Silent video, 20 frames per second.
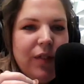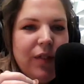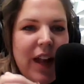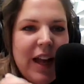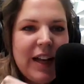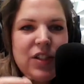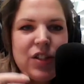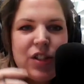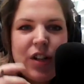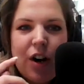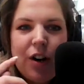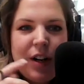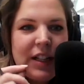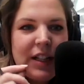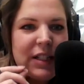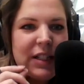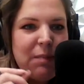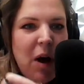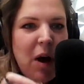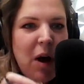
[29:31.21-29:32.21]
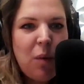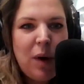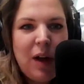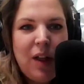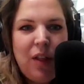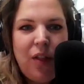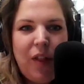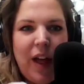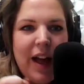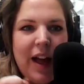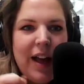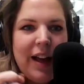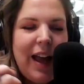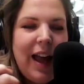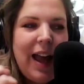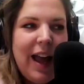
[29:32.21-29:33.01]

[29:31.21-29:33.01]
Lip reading: Like starting small with like,